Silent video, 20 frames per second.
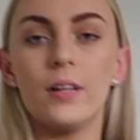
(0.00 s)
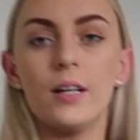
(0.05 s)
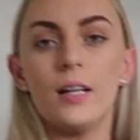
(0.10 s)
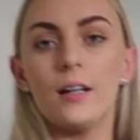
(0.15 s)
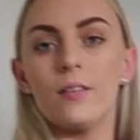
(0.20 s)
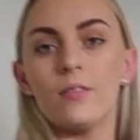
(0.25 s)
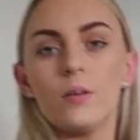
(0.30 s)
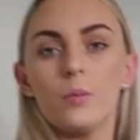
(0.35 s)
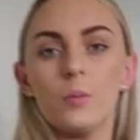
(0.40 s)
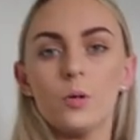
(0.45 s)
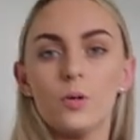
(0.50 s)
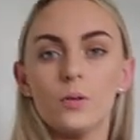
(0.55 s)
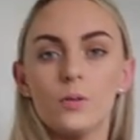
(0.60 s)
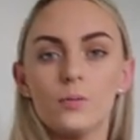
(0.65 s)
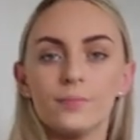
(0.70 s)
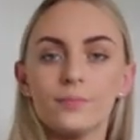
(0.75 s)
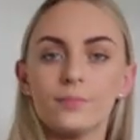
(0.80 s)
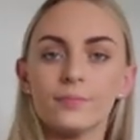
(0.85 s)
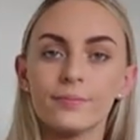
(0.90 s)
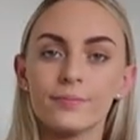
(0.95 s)
it even
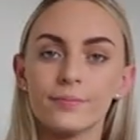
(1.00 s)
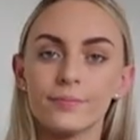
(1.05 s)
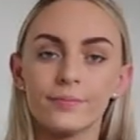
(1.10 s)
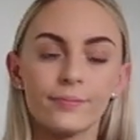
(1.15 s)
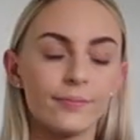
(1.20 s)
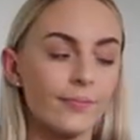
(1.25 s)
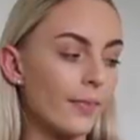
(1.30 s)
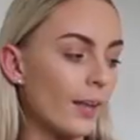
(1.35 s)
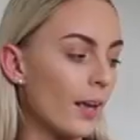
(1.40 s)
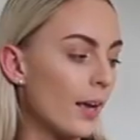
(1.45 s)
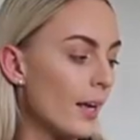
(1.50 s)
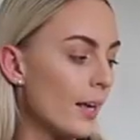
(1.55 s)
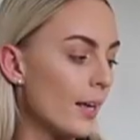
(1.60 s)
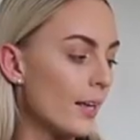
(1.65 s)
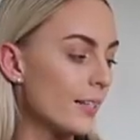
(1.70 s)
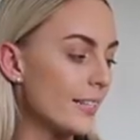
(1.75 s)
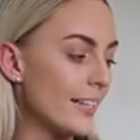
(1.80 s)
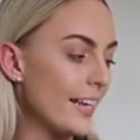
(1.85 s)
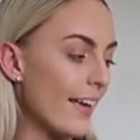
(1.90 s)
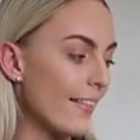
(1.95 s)
more. So
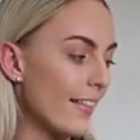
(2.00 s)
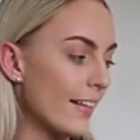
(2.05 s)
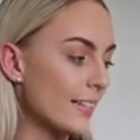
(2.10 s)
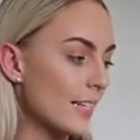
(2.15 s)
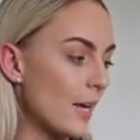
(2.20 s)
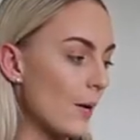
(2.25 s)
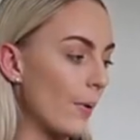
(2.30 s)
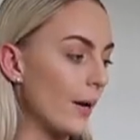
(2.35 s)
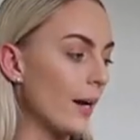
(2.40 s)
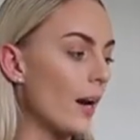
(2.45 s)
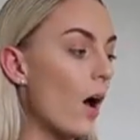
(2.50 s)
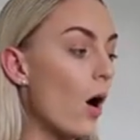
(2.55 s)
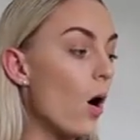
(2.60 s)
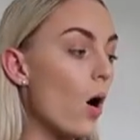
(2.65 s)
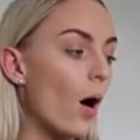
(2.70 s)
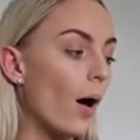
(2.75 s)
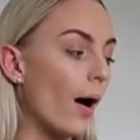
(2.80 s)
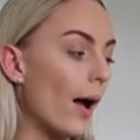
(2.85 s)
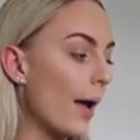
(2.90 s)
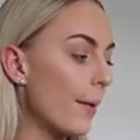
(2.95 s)
yeah, that's that one.
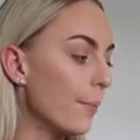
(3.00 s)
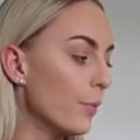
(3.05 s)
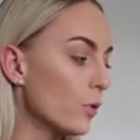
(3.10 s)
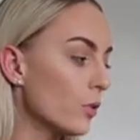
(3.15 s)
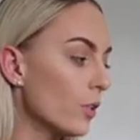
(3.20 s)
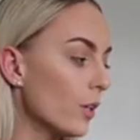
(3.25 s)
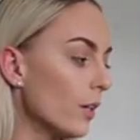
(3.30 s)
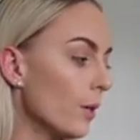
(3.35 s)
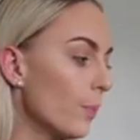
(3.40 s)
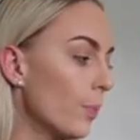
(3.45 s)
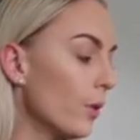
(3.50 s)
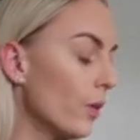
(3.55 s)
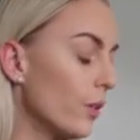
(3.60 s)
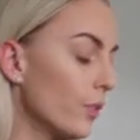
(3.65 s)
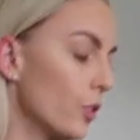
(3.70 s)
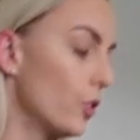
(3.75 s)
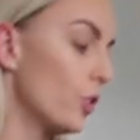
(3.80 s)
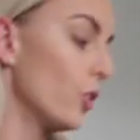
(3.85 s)
Oh, I'm also gonna put on